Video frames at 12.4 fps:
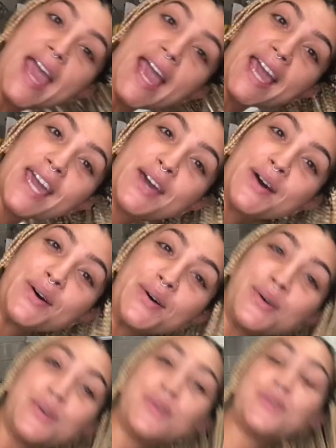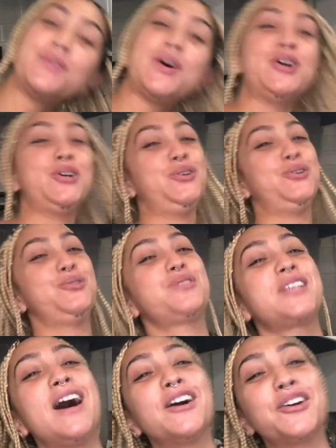Ew. Who's
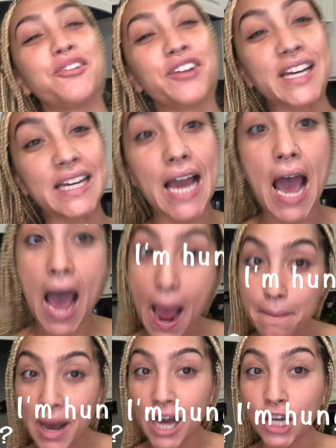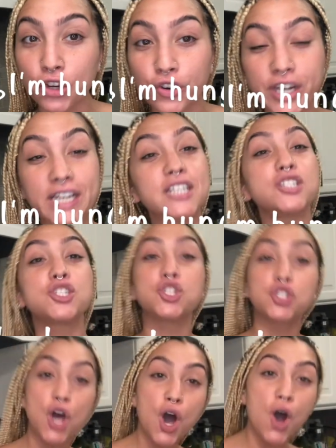hungry? I'm hungry.
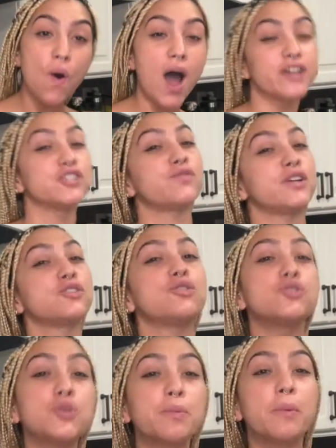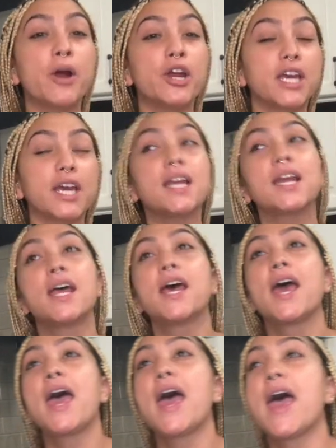So I just went to the supermarket
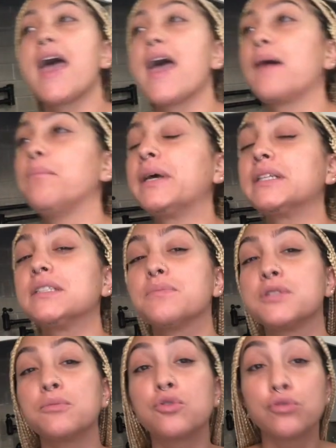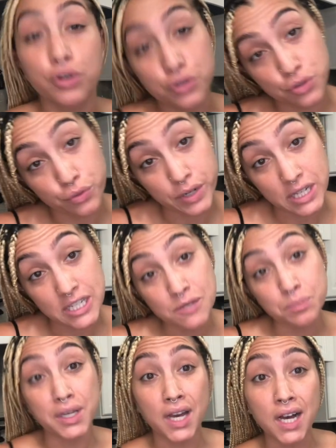and picked up some groceries
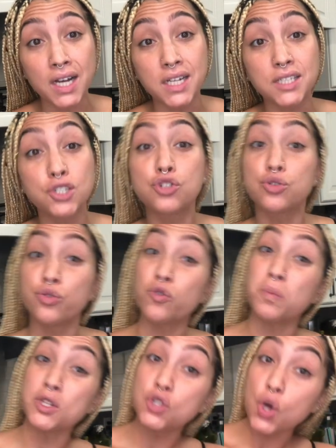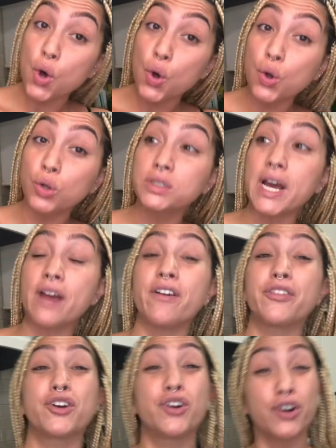because truth be told, I
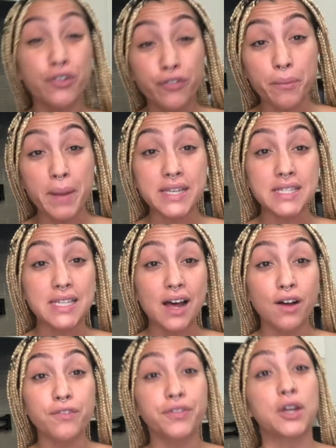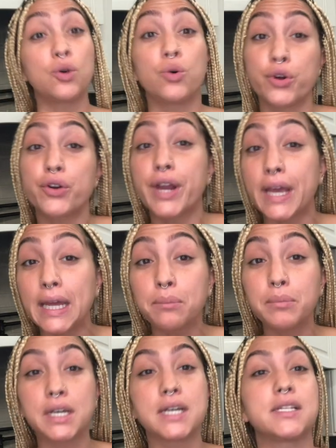rather cook for myself than order in
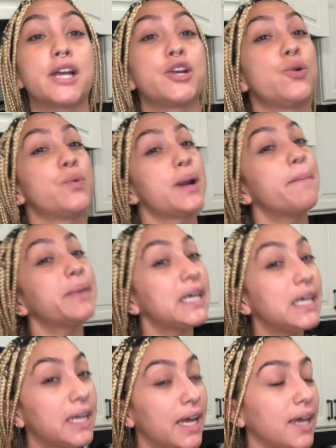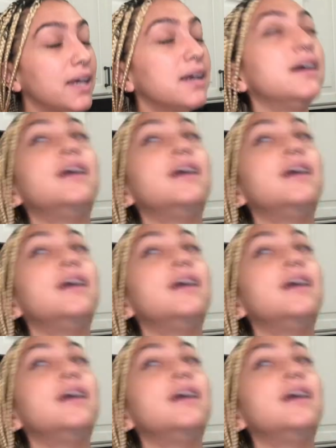because I know what I'm eating.